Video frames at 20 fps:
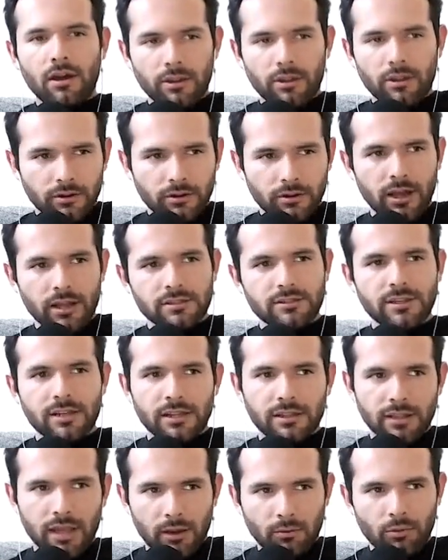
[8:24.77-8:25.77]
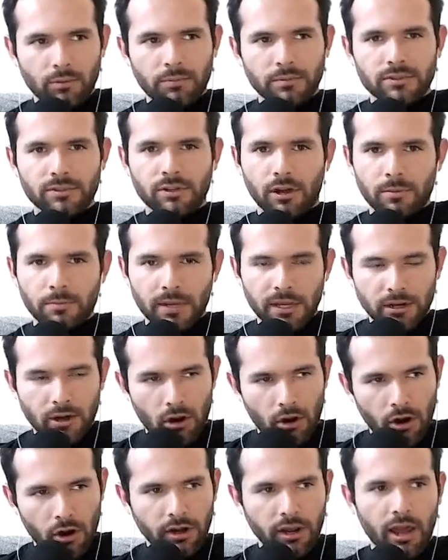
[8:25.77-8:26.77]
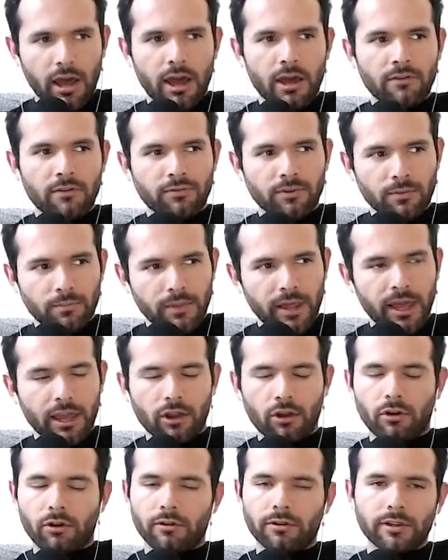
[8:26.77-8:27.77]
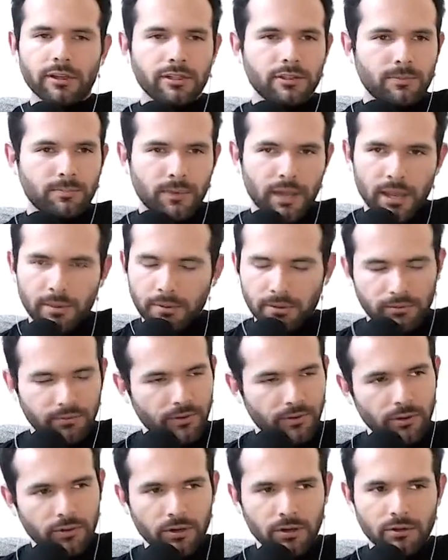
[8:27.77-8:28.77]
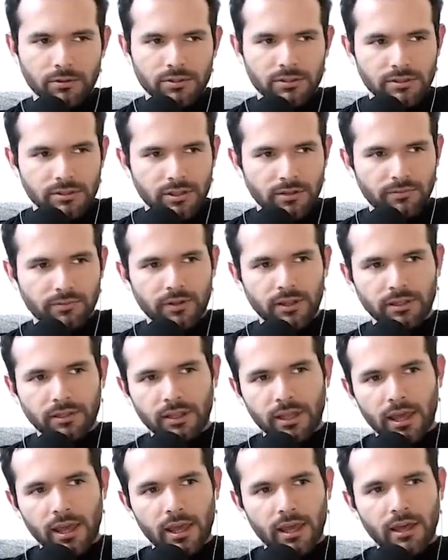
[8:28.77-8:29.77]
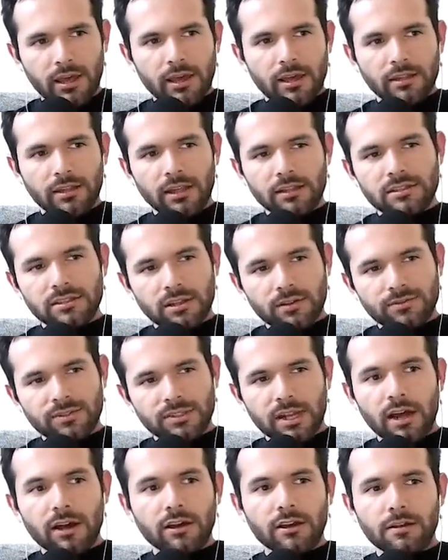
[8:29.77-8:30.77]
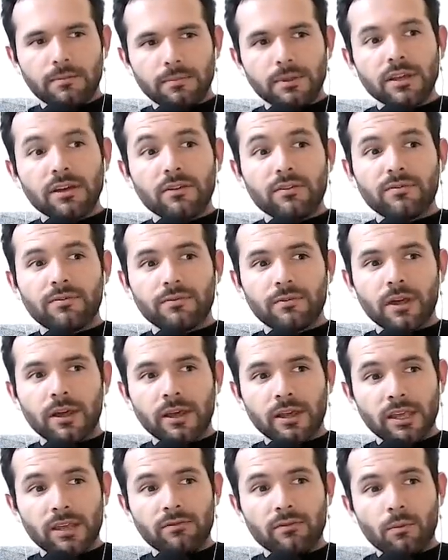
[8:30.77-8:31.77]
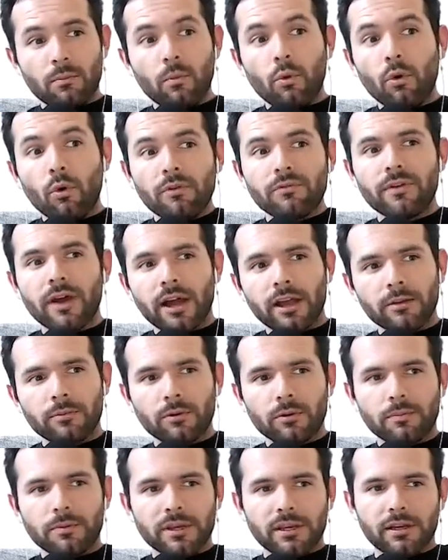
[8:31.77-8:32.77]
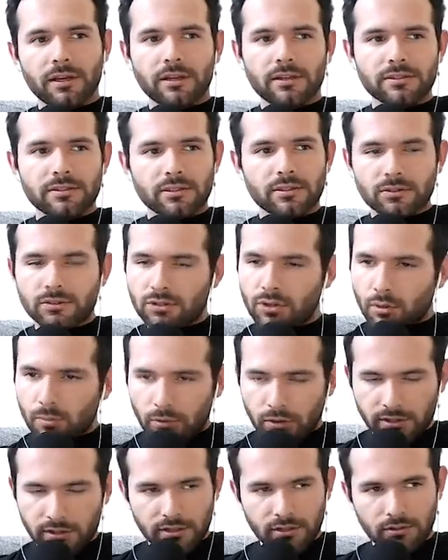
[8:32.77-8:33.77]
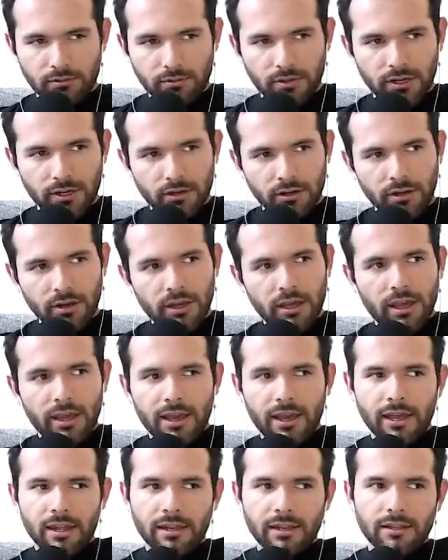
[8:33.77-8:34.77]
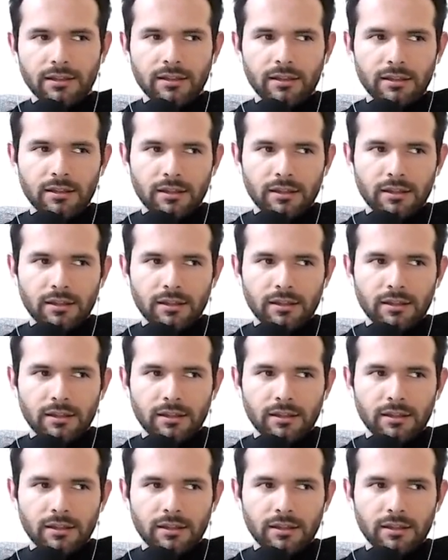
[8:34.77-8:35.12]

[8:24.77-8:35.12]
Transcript: and then other content that will start being archived from like early baby photos and stuff like that. That stuff's now going to be even more valuable because there's no more Dylan Rieder. And then,